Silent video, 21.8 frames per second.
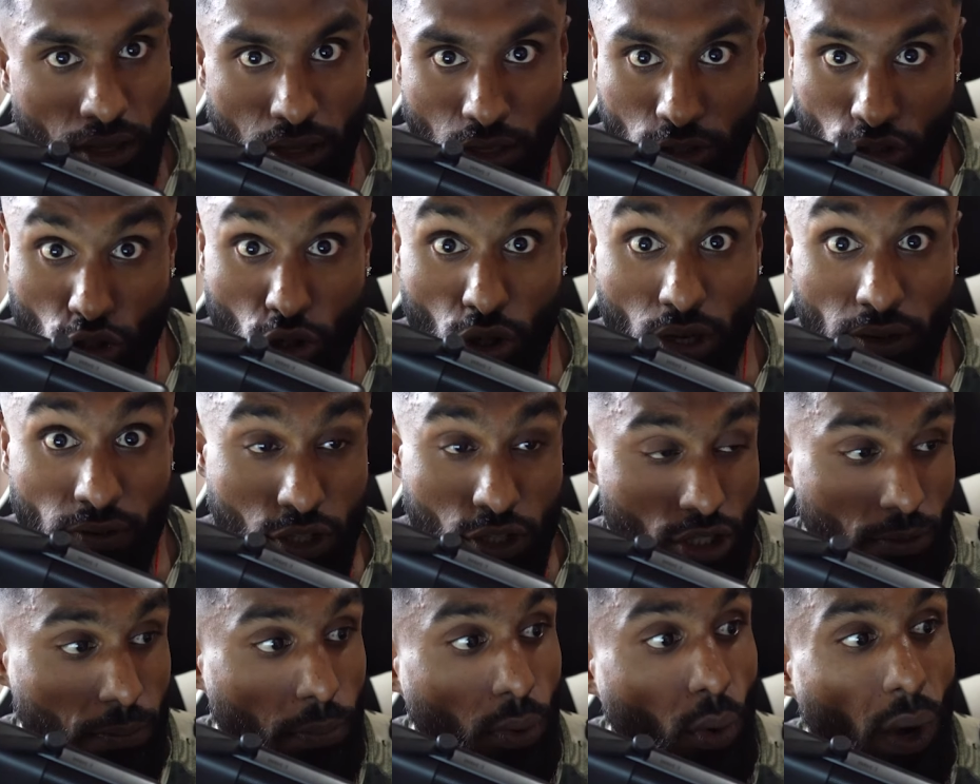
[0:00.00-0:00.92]
as strong of a
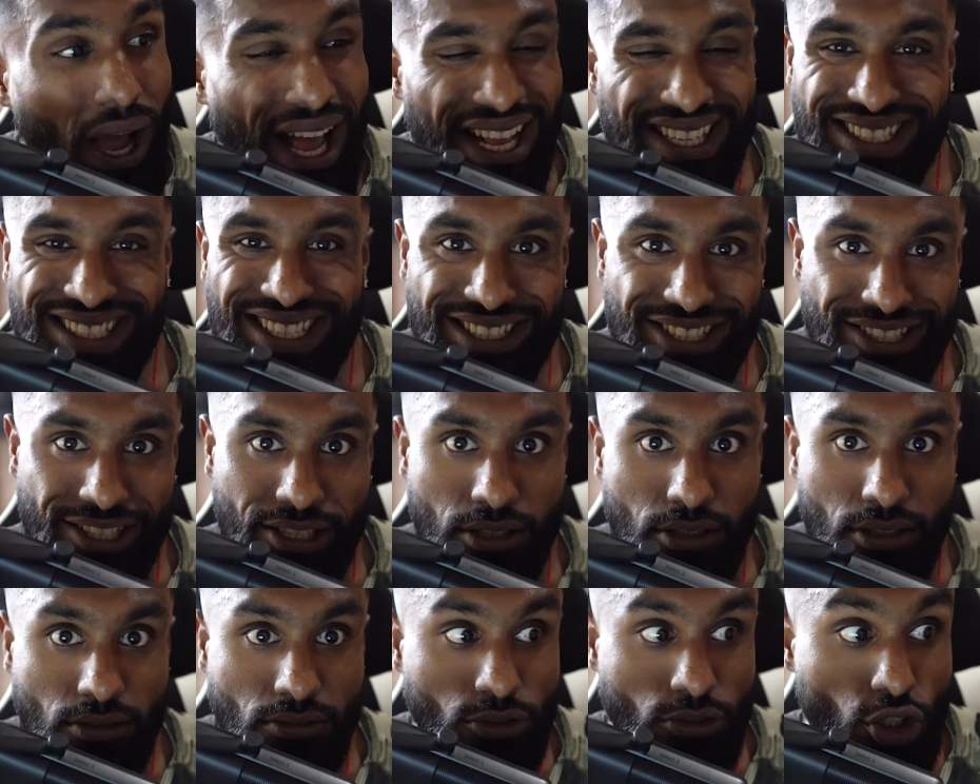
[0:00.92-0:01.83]
support as it's
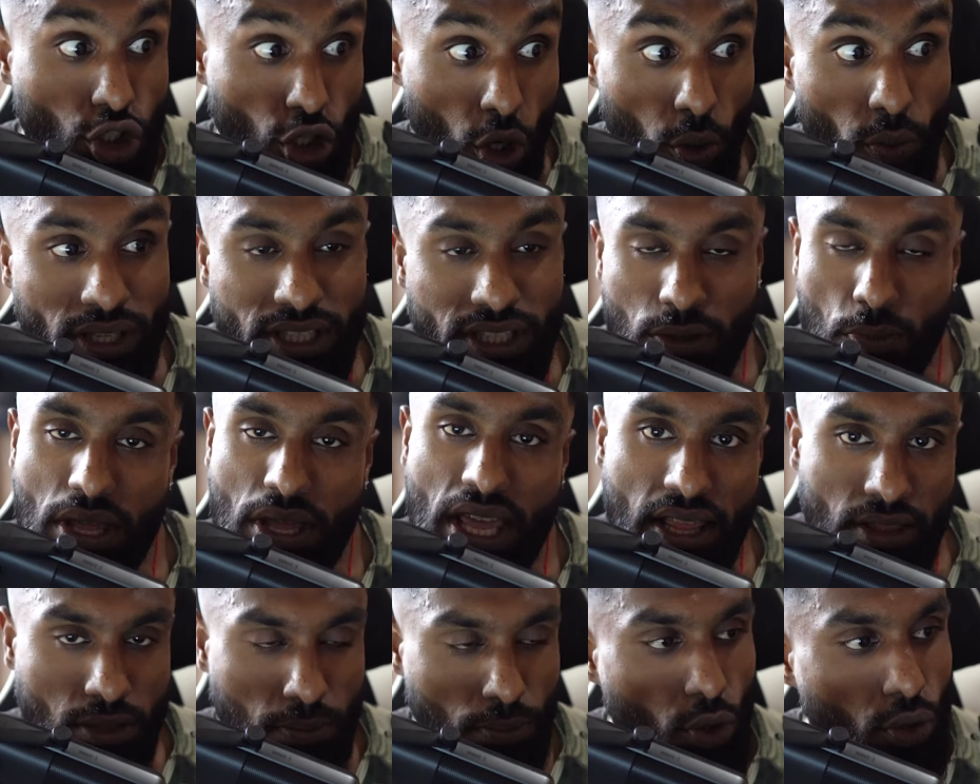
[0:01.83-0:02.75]
showing to be
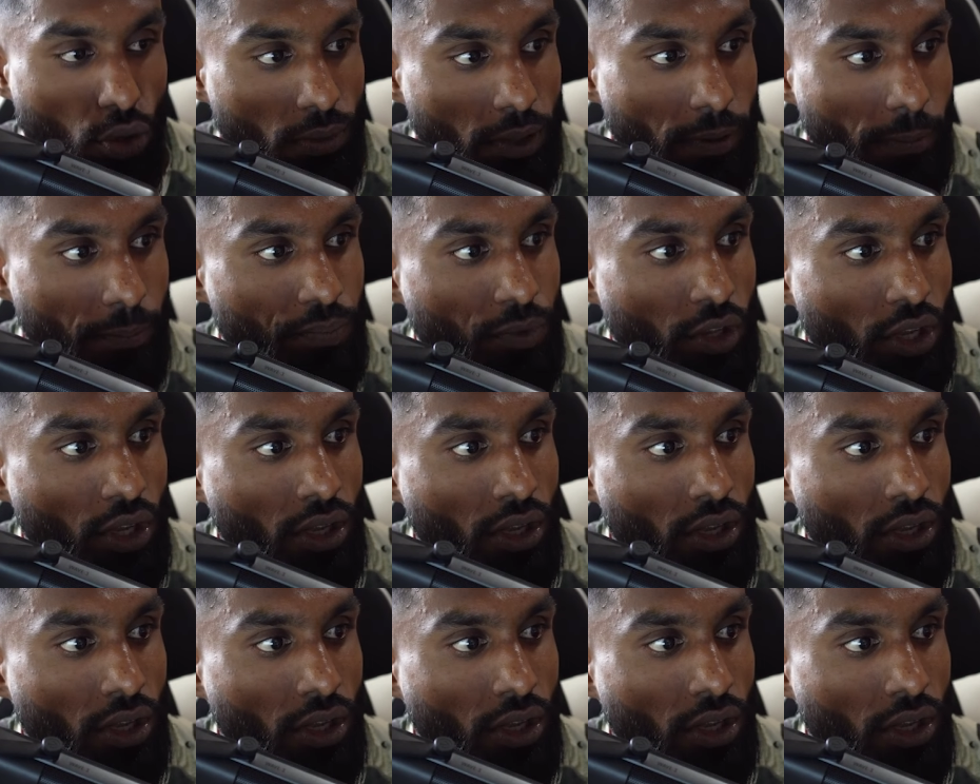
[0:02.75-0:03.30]
at the moment,